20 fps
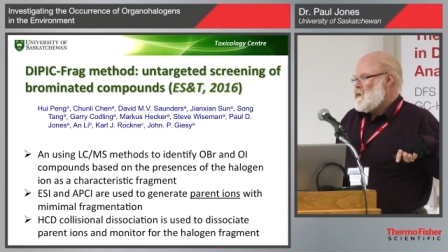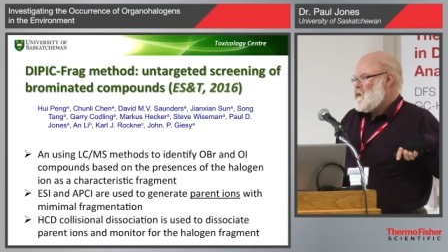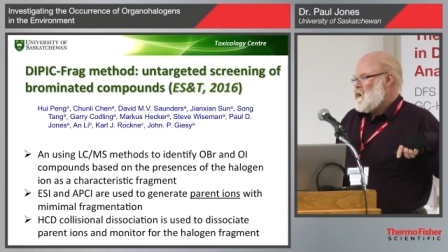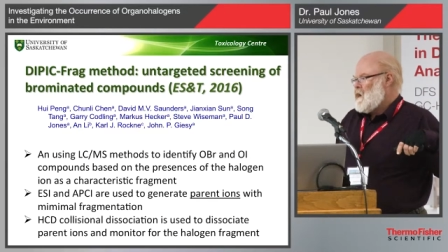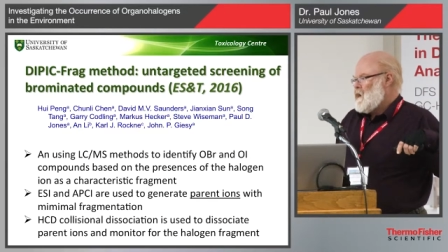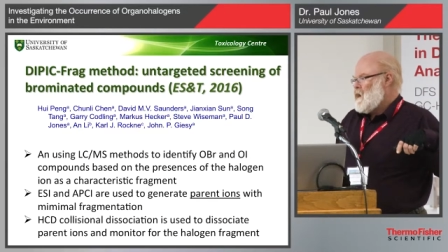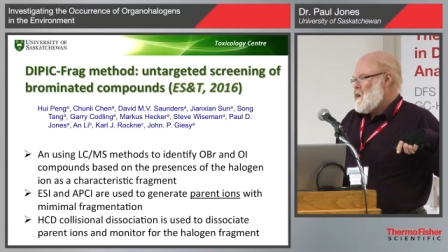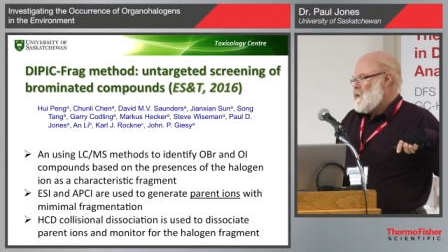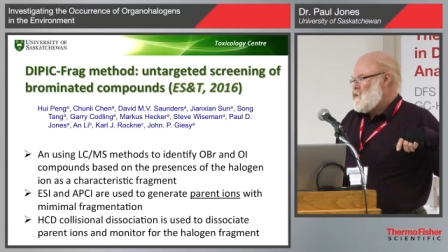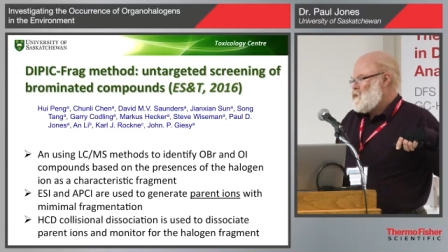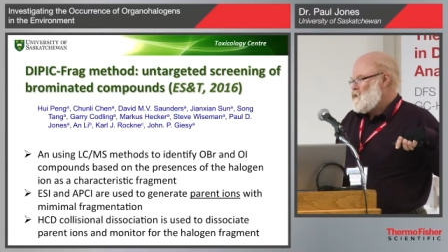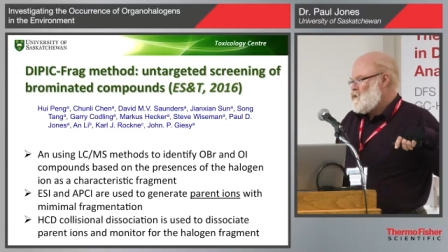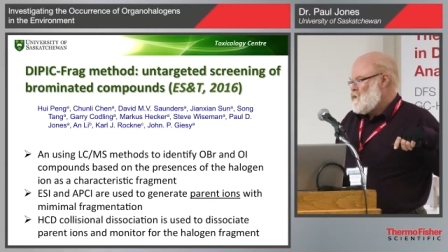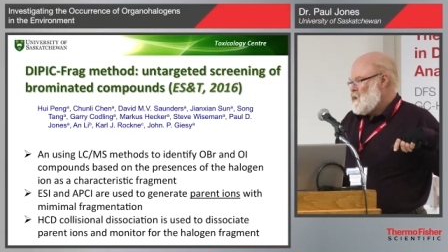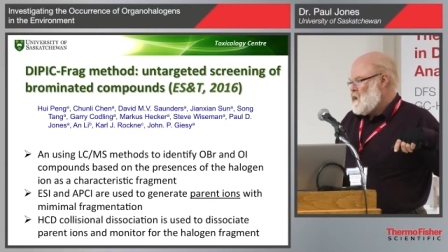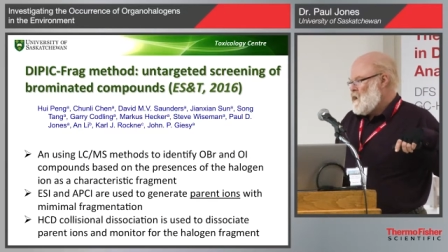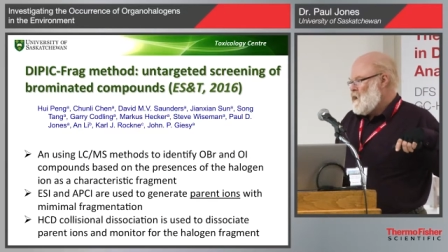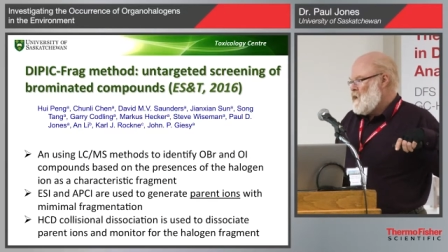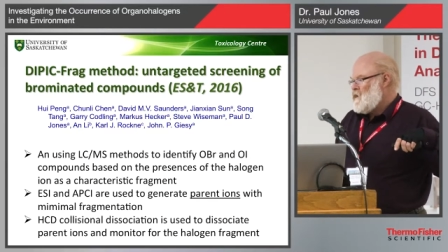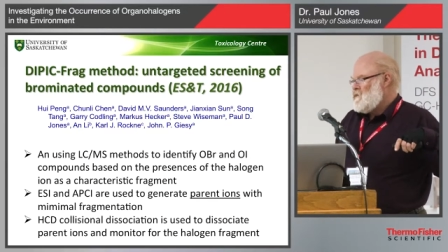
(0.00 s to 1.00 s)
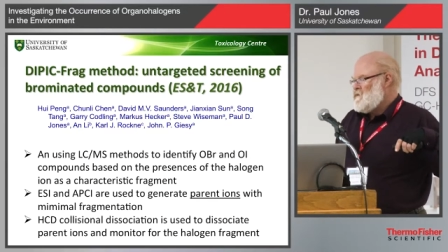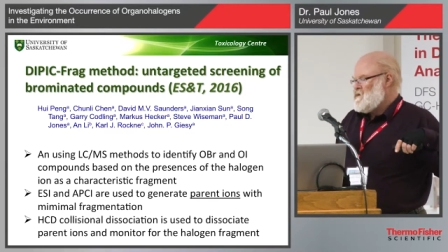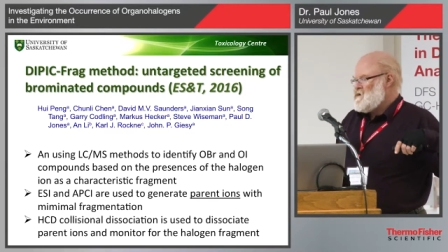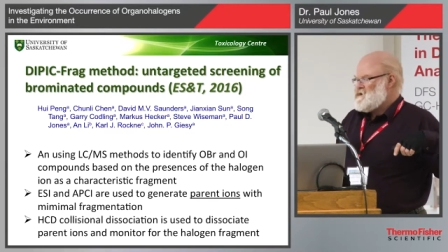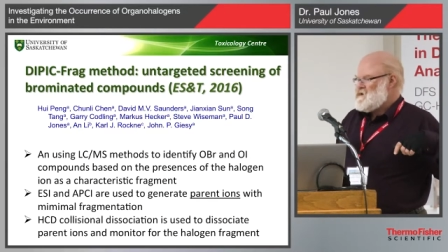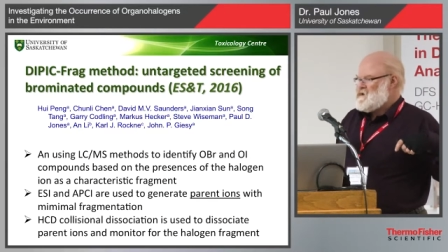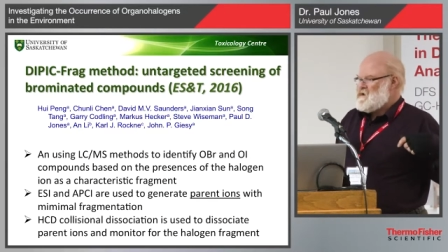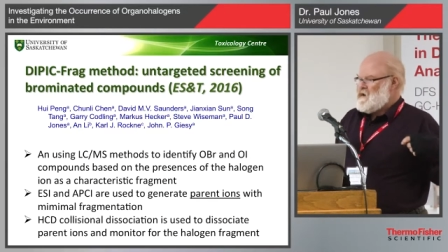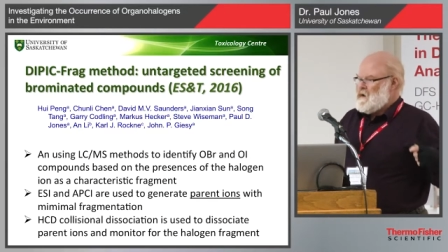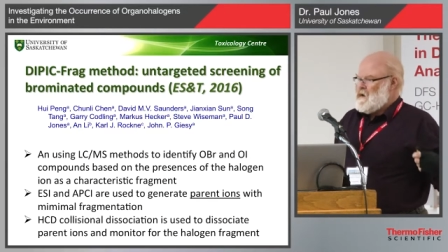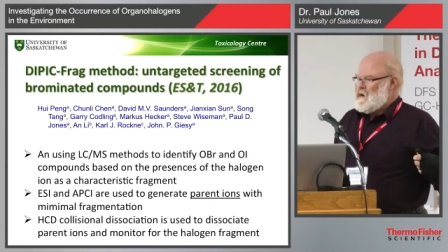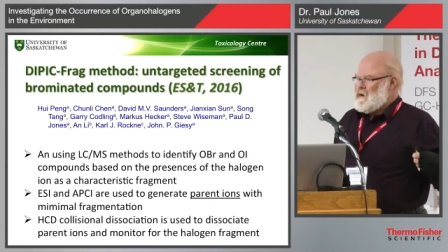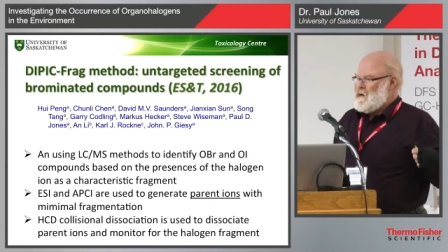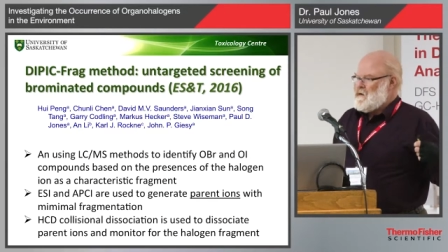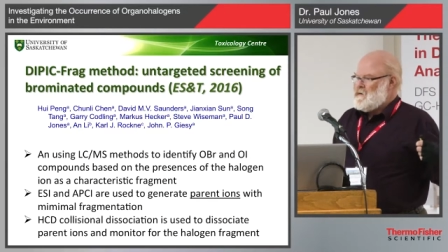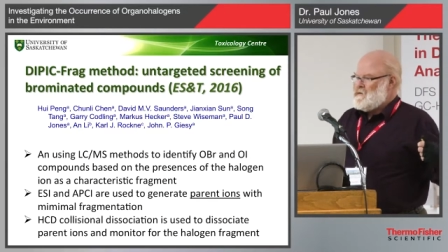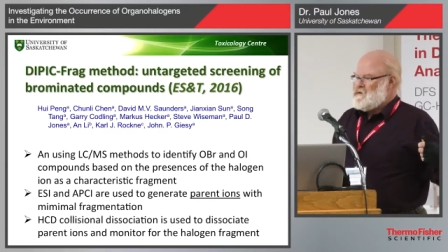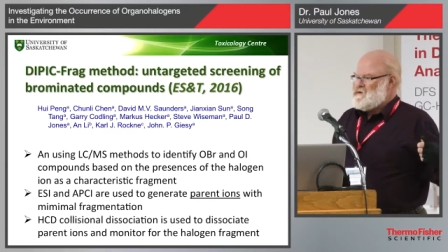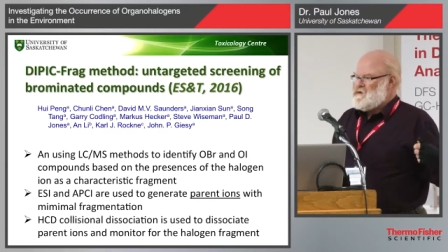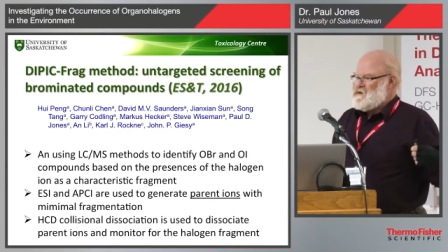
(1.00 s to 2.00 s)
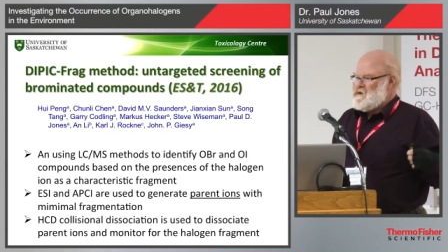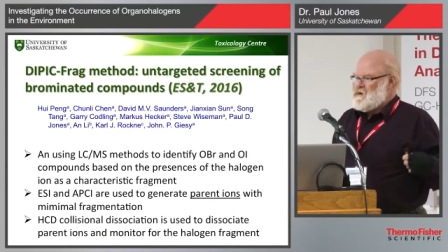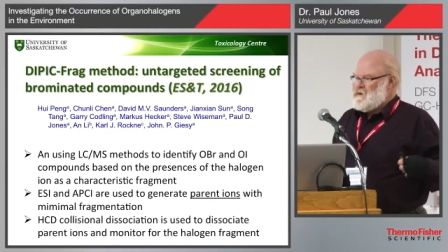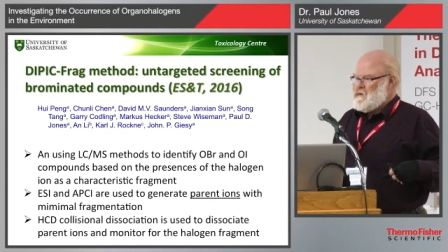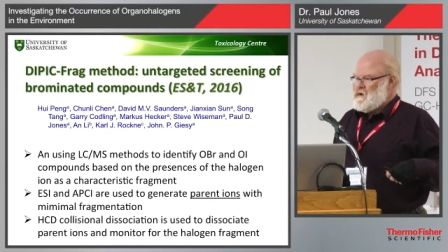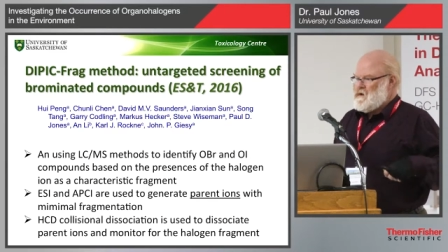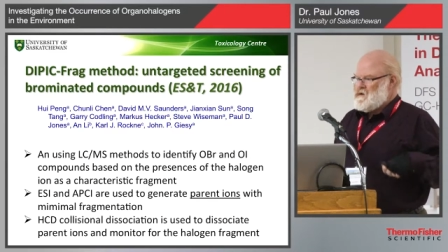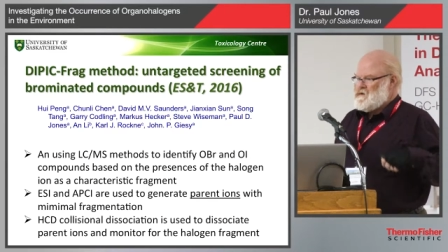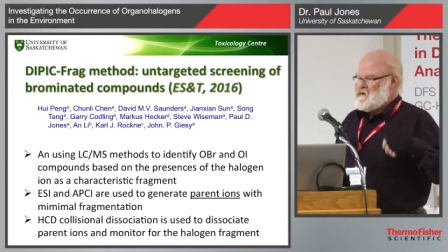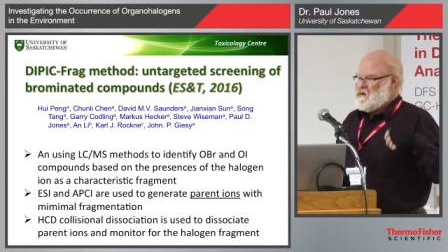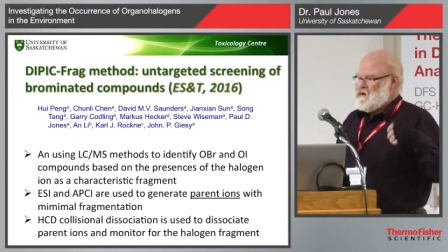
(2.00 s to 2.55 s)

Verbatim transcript: Uh, we're doing a lot of this LCMS.